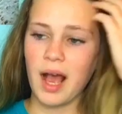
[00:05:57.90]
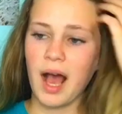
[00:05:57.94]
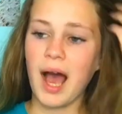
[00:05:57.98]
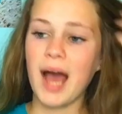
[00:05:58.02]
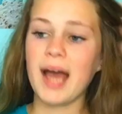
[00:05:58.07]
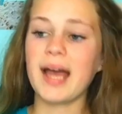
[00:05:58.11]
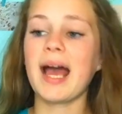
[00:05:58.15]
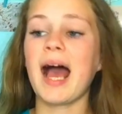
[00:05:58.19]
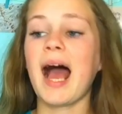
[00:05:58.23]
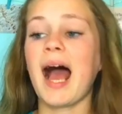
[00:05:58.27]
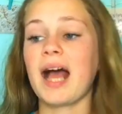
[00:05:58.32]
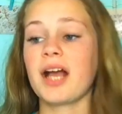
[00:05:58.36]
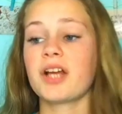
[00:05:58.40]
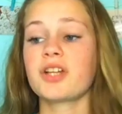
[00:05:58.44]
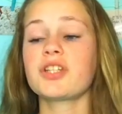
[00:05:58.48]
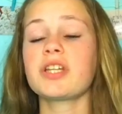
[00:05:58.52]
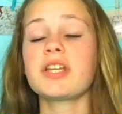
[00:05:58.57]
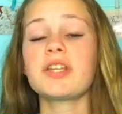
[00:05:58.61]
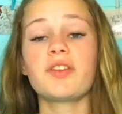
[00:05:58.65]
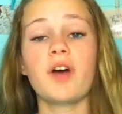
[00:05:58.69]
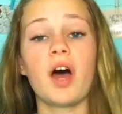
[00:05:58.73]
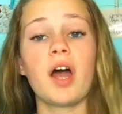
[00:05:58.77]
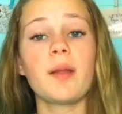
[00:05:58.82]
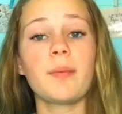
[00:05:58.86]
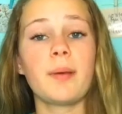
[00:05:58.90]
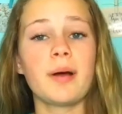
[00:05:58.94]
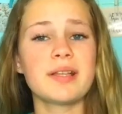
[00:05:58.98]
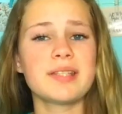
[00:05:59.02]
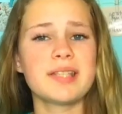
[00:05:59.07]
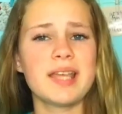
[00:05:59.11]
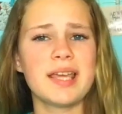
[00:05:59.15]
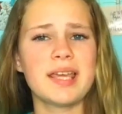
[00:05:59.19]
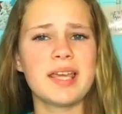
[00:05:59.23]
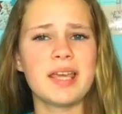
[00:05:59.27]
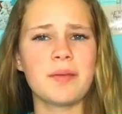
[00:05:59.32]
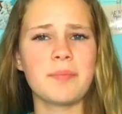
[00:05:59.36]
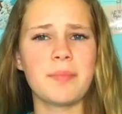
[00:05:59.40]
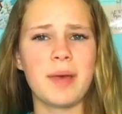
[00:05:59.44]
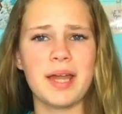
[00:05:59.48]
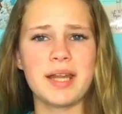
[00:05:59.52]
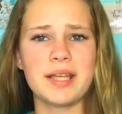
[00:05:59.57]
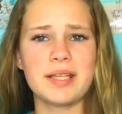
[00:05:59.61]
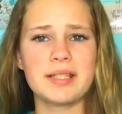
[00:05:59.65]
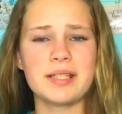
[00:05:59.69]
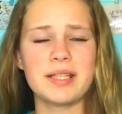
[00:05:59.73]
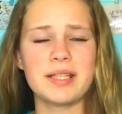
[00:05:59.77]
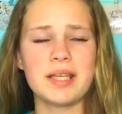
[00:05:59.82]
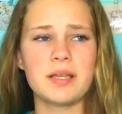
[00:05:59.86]
I actually thought about taking
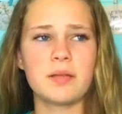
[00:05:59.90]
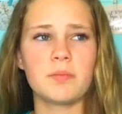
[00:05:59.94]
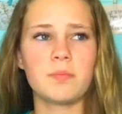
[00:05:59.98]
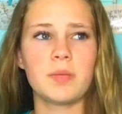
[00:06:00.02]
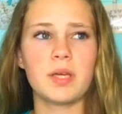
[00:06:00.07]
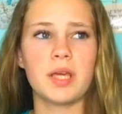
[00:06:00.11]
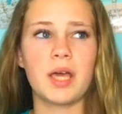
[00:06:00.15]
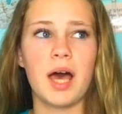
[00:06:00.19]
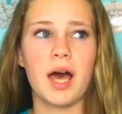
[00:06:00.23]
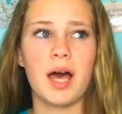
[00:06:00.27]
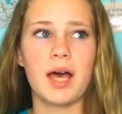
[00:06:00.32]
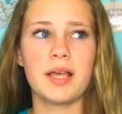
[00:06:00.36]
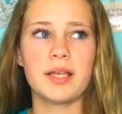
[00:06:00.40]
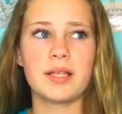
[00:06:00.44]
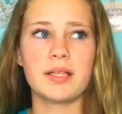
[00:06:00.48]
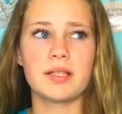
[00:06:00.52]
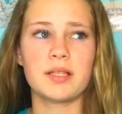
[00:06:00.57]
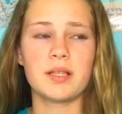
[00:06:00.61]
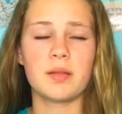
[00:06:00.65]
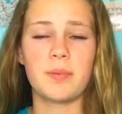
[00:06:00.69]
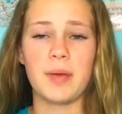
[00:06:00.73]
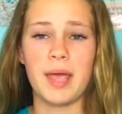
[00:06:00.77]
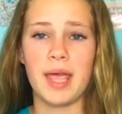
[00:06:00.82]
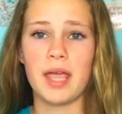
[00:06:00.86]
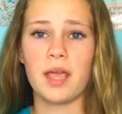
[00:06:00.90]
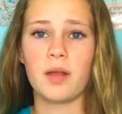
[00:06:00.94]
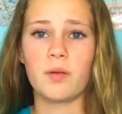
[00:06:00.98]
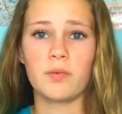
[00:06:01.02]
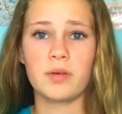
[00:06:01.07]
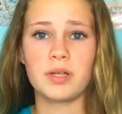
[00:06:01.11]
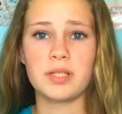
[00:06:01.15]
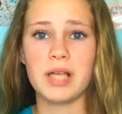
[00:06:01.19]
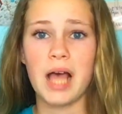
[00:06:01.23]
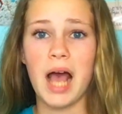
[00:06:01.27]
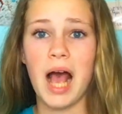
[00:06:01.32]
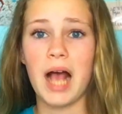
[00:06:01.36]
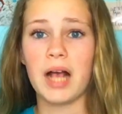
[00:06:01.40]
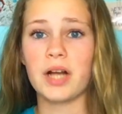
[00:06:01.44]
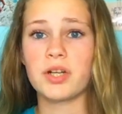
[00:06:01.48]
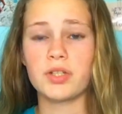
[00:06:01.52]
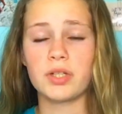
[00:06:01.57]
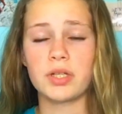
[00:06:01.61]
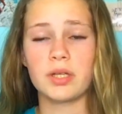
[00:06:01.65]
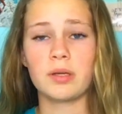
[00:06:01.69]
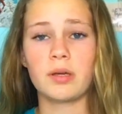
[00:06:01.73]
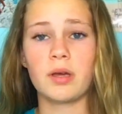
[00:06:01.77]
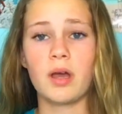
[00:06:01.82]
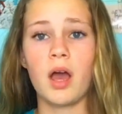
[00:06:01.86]
medicine because the pain was
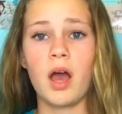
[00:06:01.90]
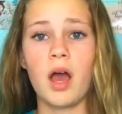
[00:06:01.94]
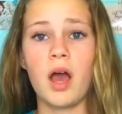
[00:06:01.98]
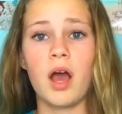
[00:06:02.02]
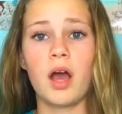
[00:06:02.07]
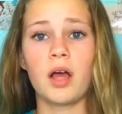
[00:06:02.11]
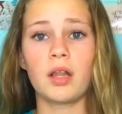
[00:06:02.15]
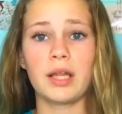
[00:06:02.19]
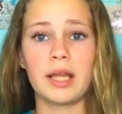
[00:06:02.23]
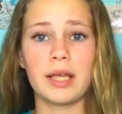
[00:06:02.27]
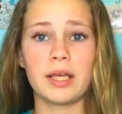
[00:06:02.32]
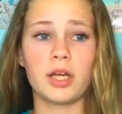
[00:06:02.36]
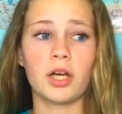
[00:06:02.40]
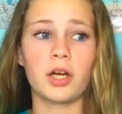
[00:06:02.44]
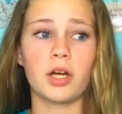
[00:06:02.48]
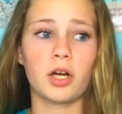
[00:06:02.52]
actually like